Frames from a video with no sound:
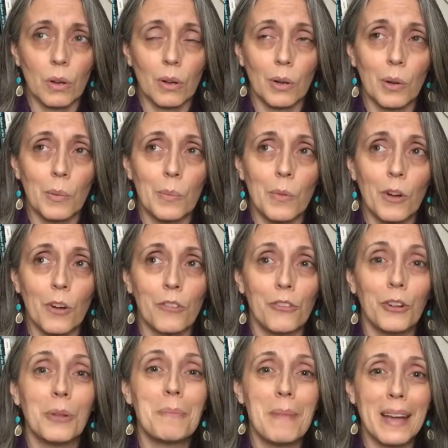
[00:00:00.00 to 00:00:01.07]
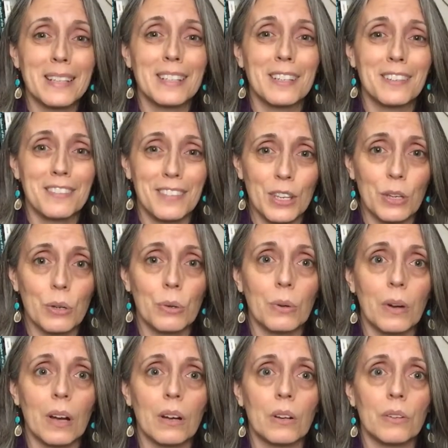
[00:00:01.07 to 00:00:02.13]
a full meta
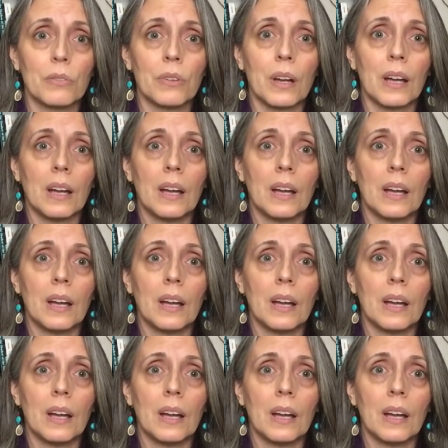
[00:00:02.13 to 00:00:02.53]
view of